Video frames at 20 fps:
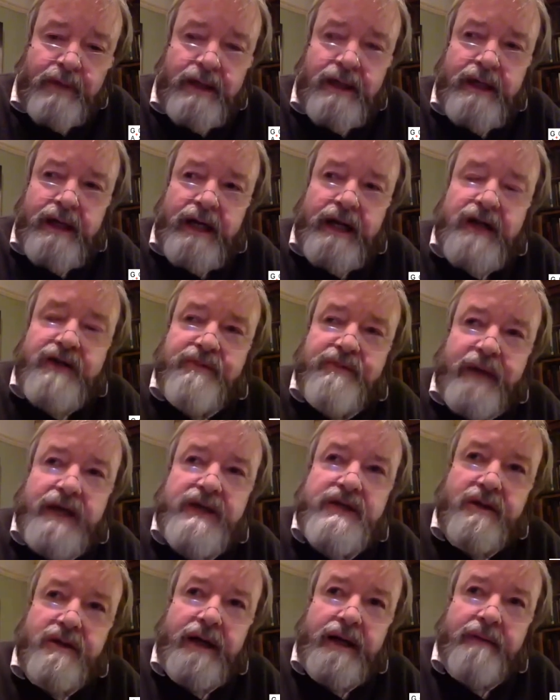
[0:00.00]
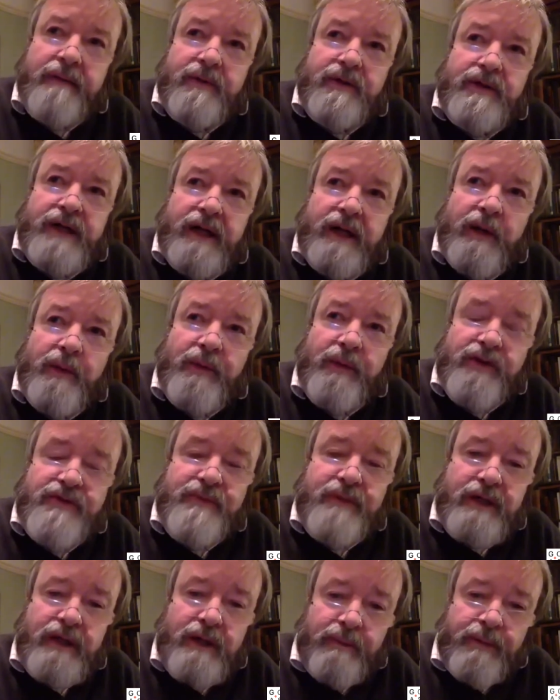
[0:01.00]
Yes. It's better able to help us
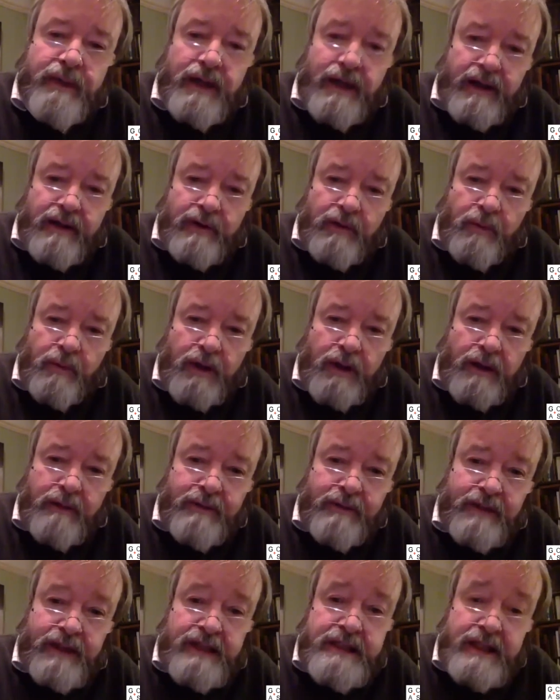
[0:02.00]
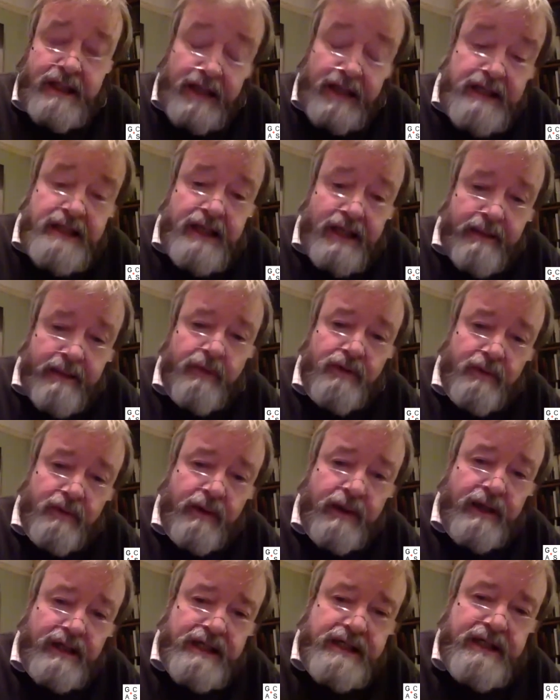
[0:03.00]
manipulate the world, but it's less able
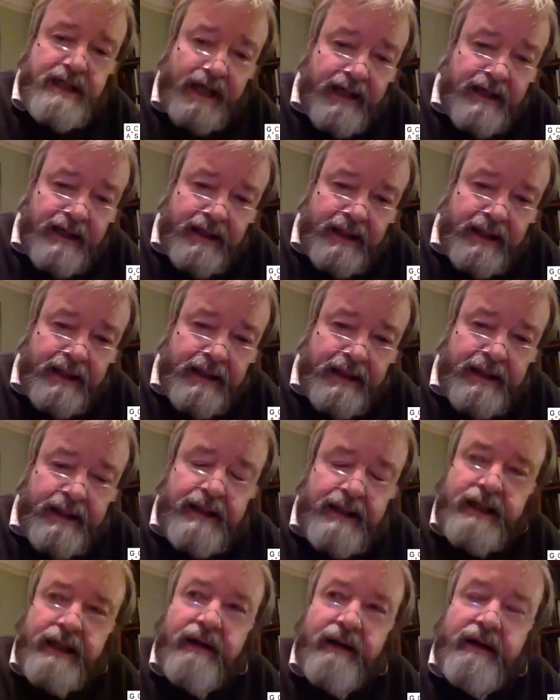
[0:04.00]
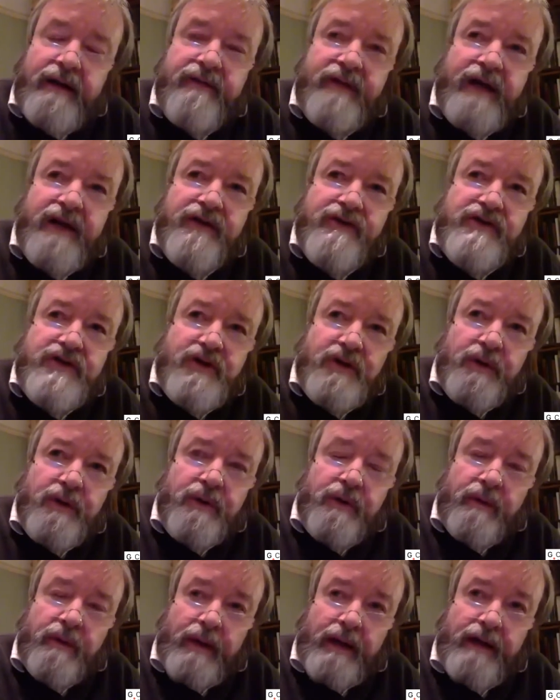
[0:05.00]
to understand it. Now, if that's
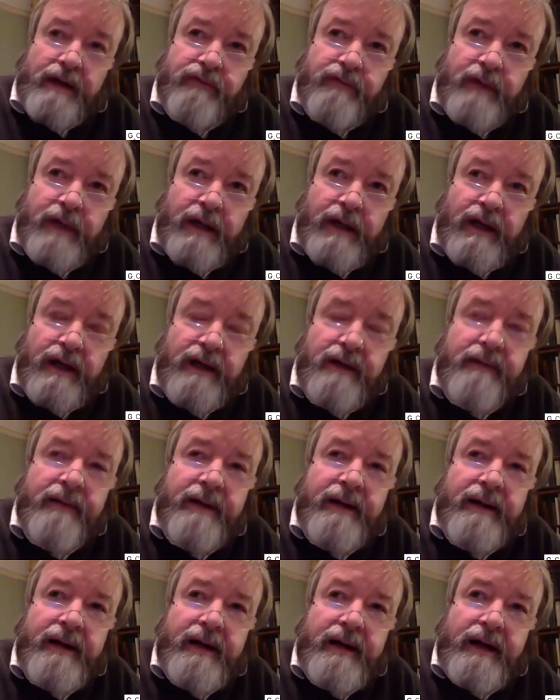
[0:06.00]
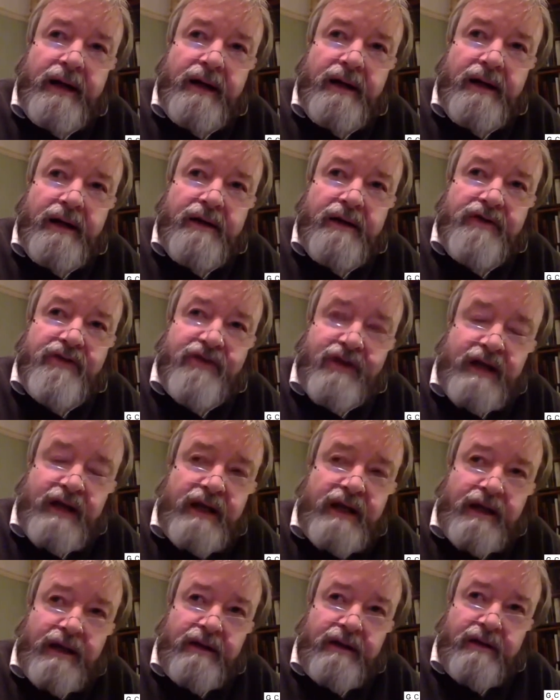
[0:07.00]
true, and if we can
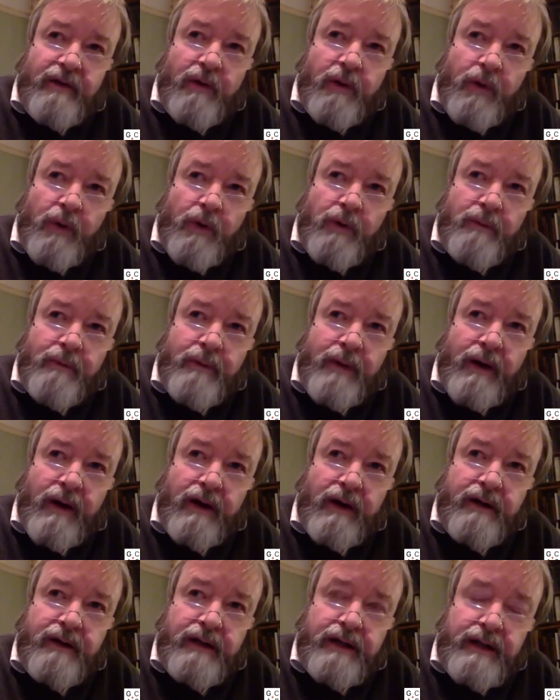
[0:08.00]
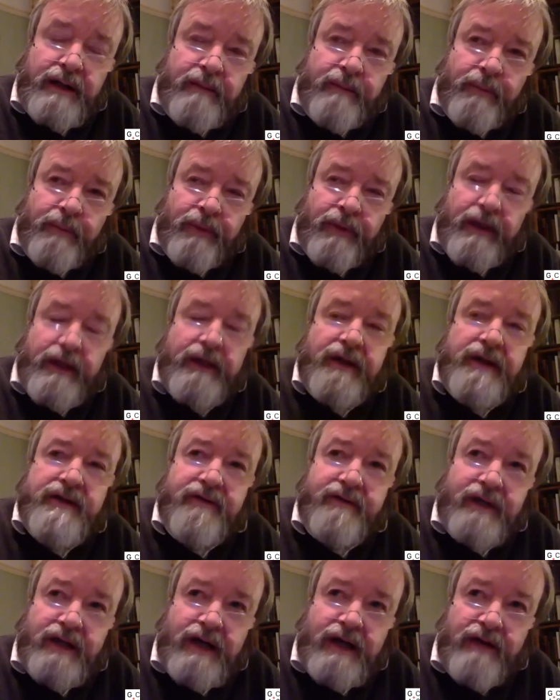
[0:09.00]
see the hallmark, the imprint
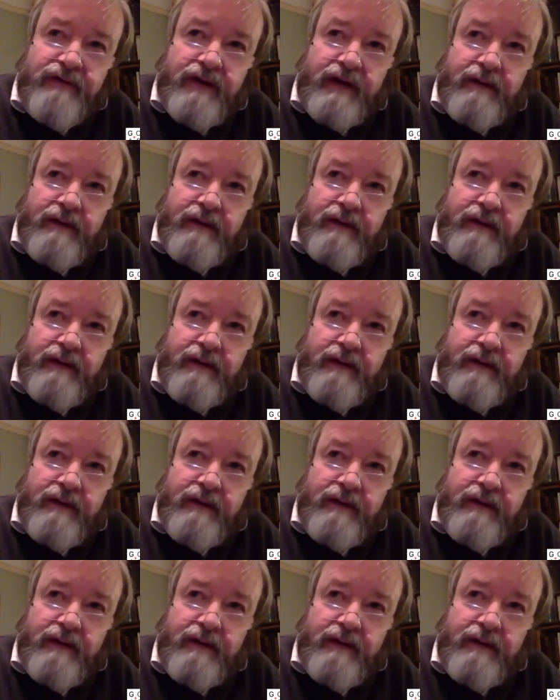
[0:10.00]
of the left